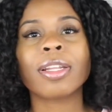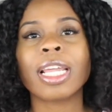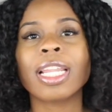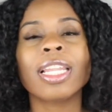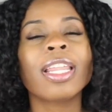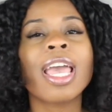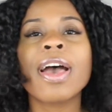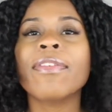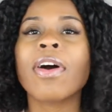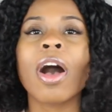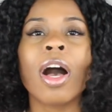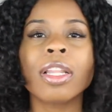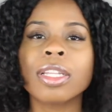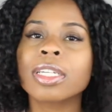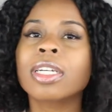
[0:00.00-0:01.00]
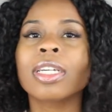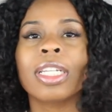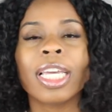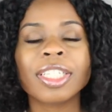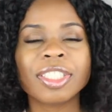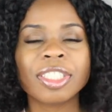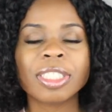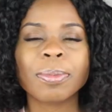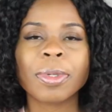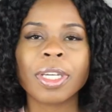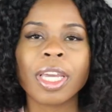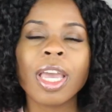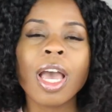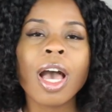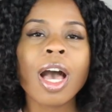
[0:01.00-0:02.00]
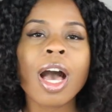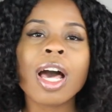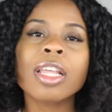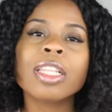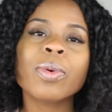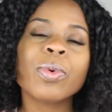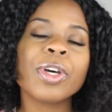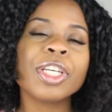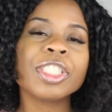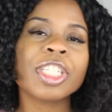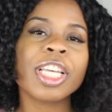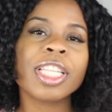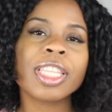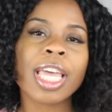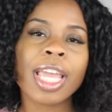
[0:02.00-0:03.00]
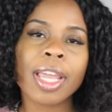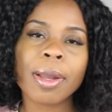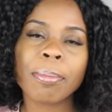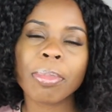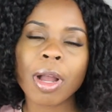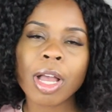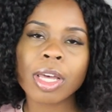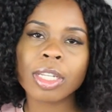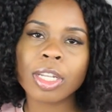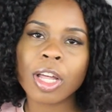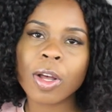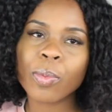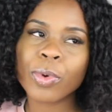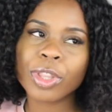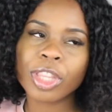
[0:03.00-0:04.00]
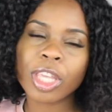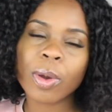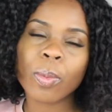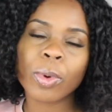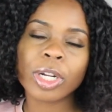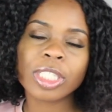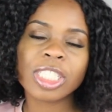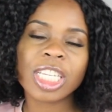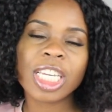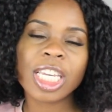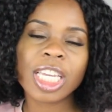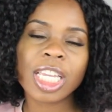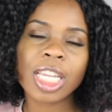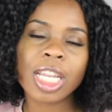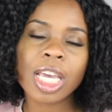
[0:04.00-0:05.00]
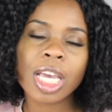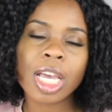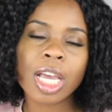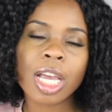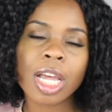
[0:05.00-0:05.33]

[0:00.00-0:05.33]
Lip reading: they didn't have all the collections, but all of the ones that they brought along with them were $10,